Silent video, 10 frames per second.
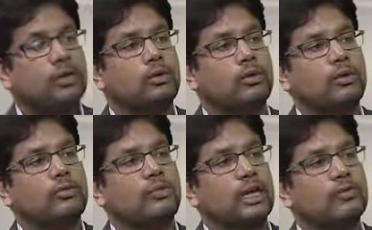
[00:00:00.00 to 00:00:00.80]
You
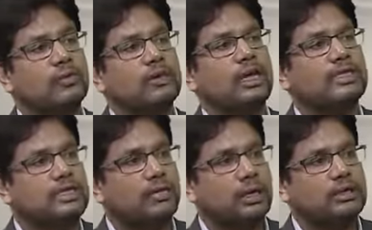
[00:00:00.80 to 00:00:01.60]
can prepare for the next
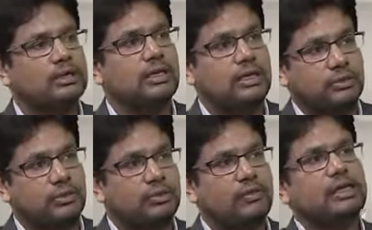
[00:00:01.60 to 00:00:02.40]
departure, that
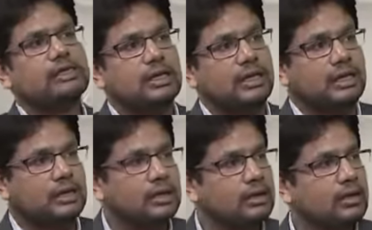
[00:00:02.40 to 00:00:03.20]
if there is a
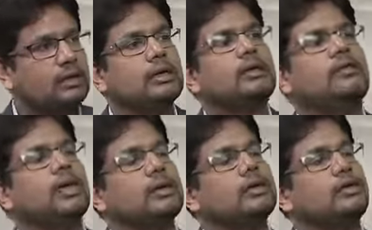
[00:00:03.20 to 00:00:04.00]
connecting
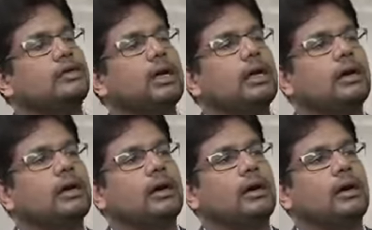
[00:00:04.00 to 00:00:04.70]
vehicle from there